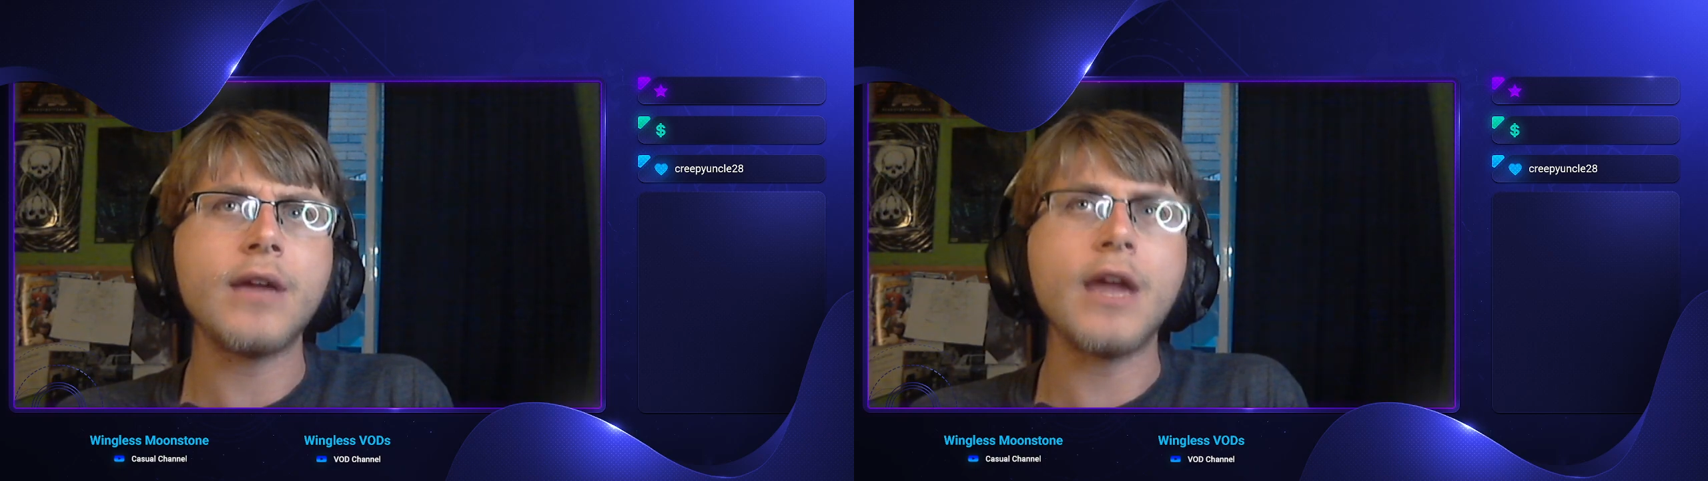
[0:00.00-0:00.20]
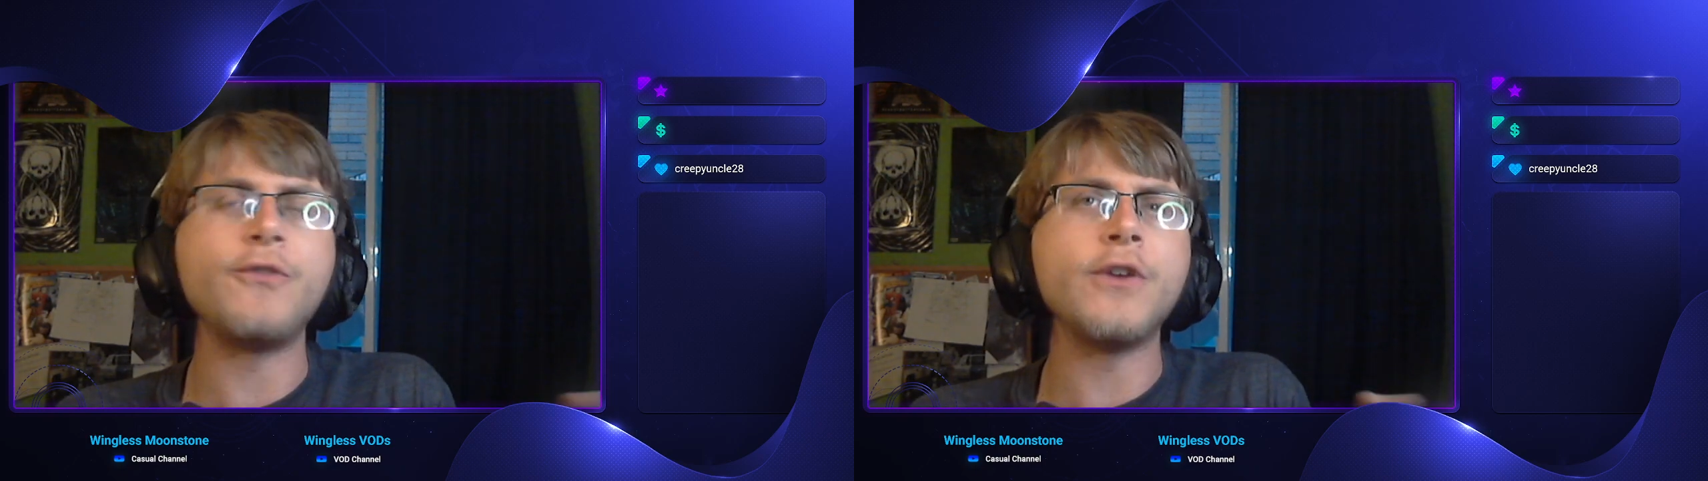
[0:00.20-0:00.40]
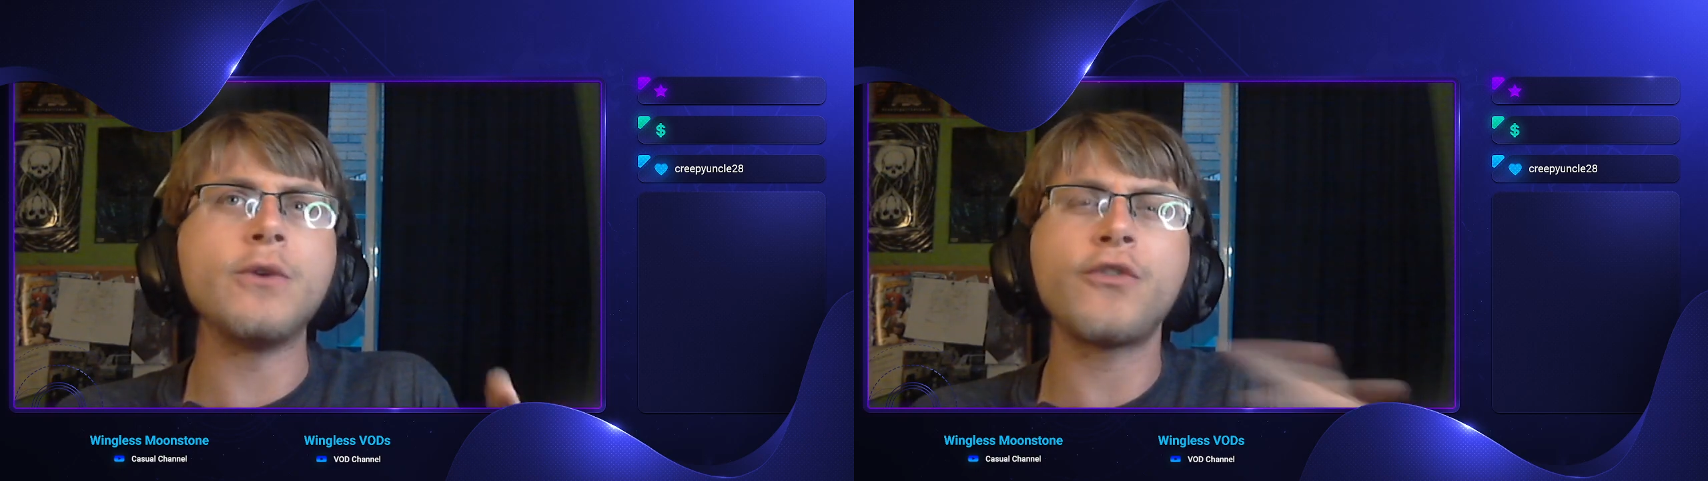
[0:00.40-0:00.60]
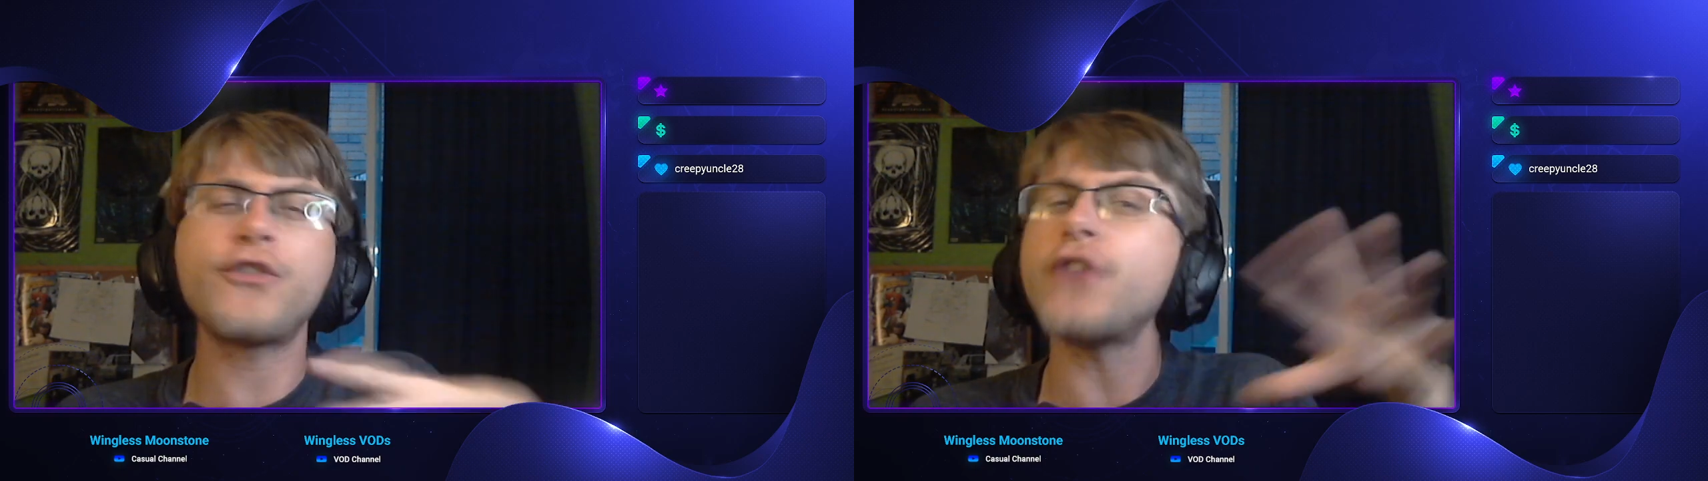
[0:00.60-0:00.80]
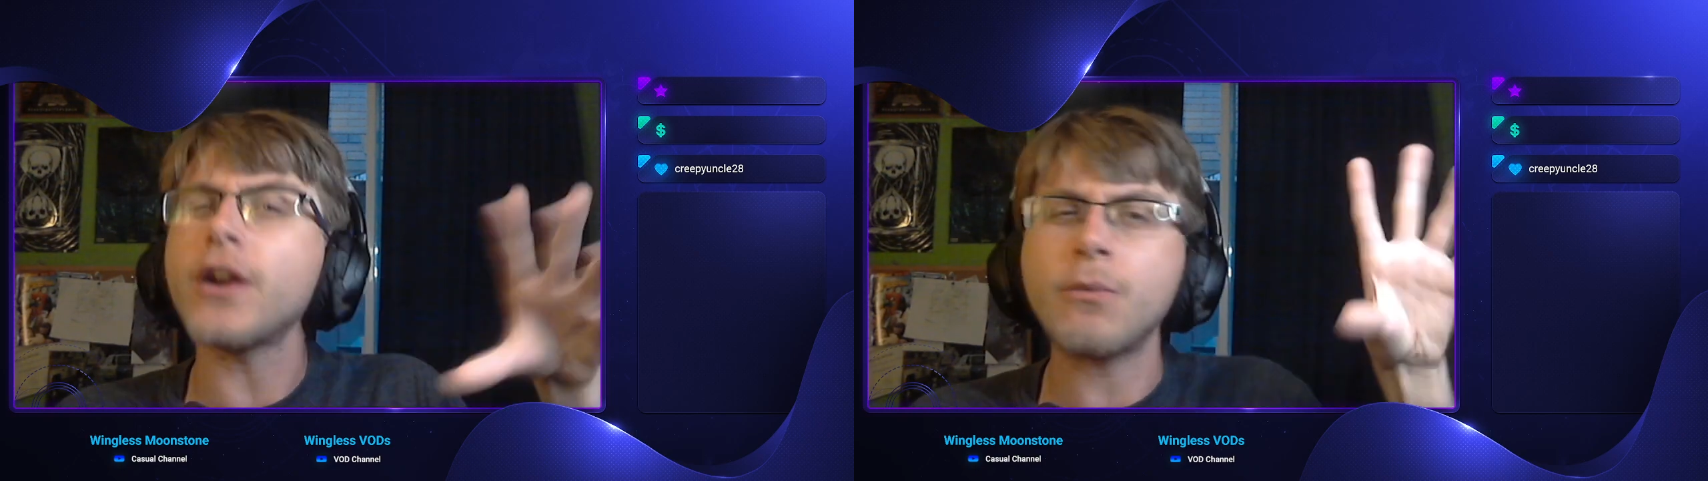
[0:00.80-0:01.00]
if you
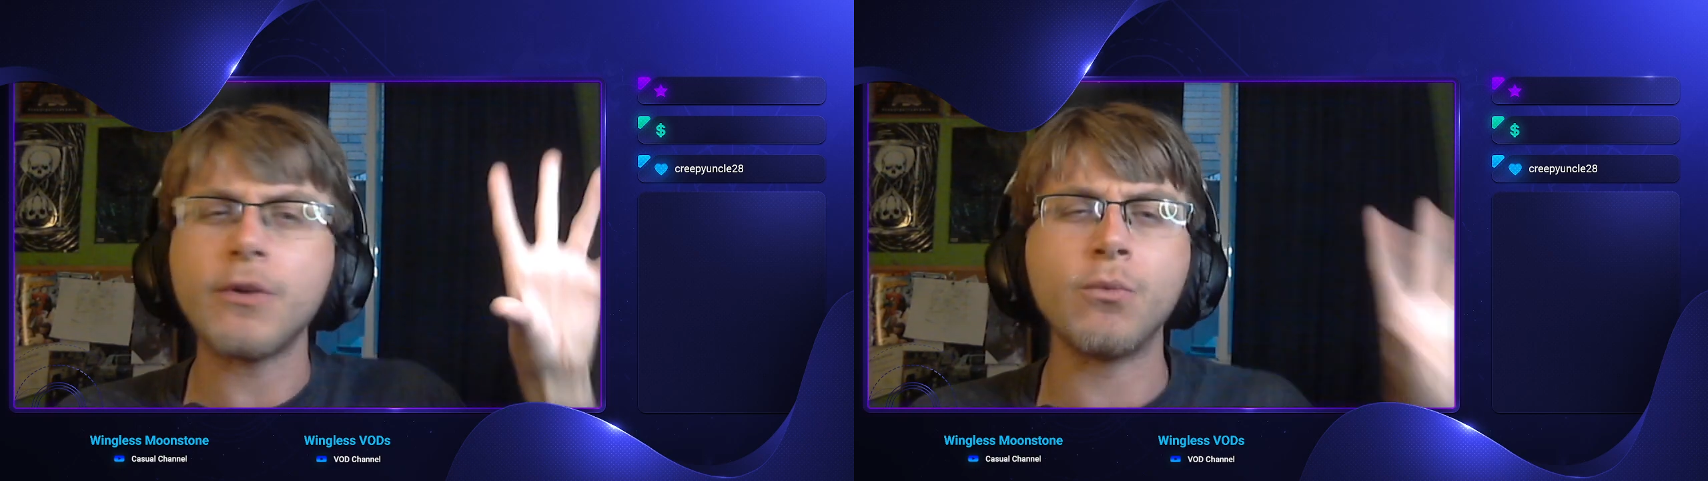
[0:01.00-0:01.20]
stuck with